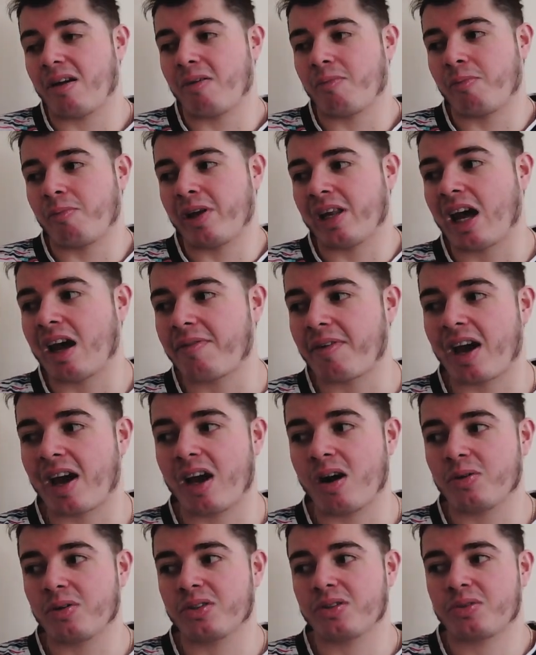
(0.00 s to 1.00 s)
We'll have
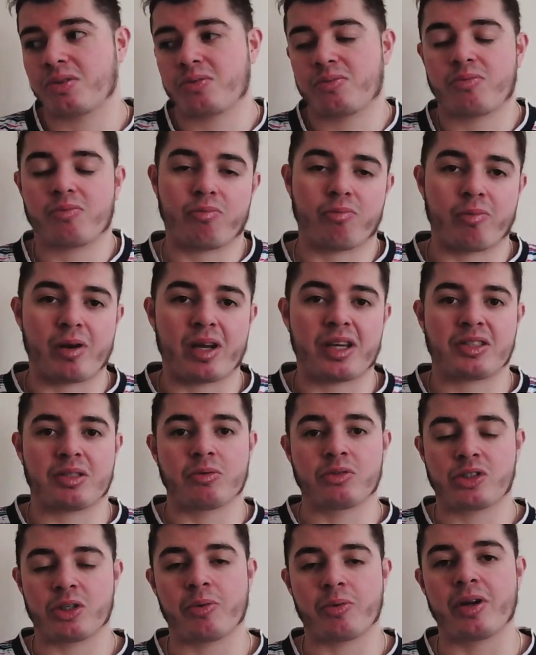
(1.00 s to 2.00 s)
ours. We're
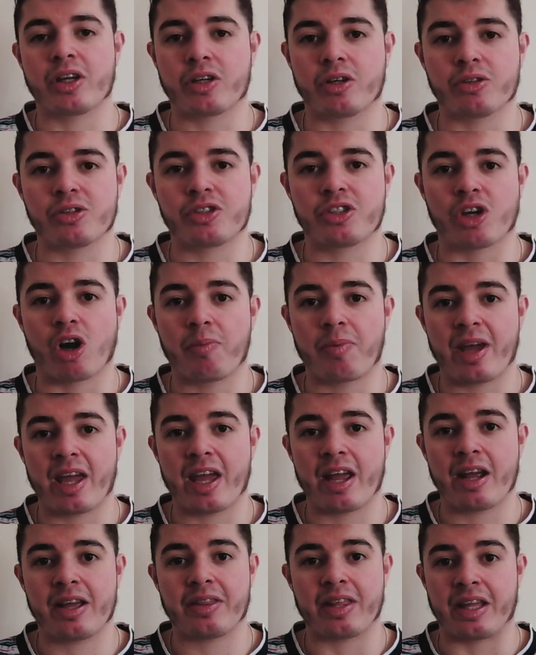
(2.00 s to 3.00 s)
still doing a good job
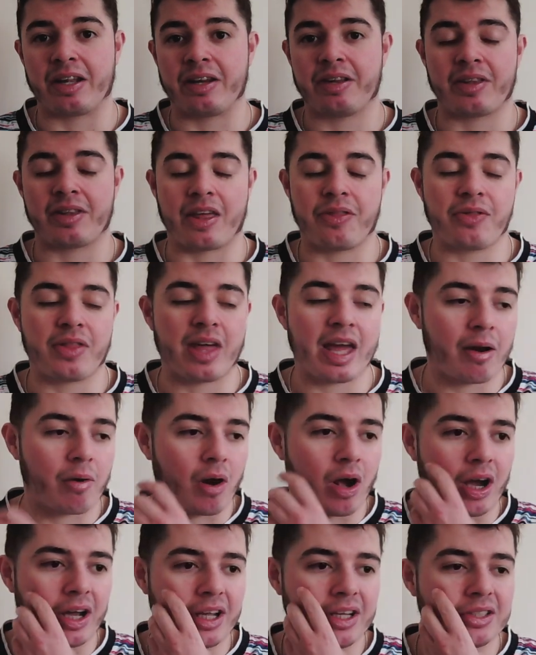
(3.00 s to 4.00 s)
here in their
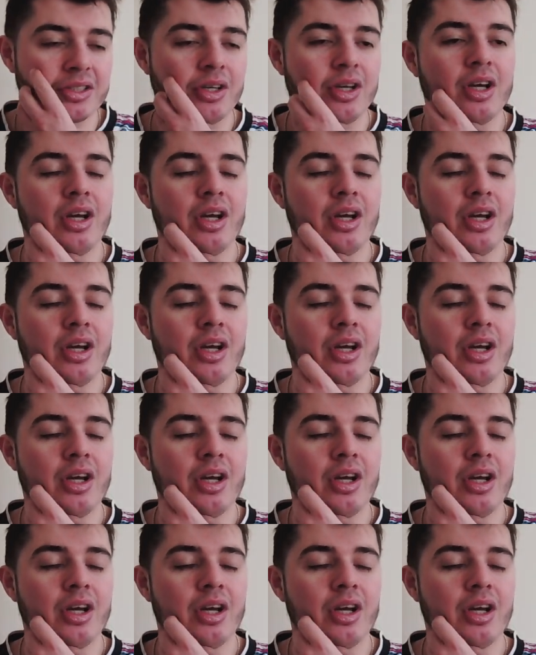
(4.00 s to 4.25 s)
eyes.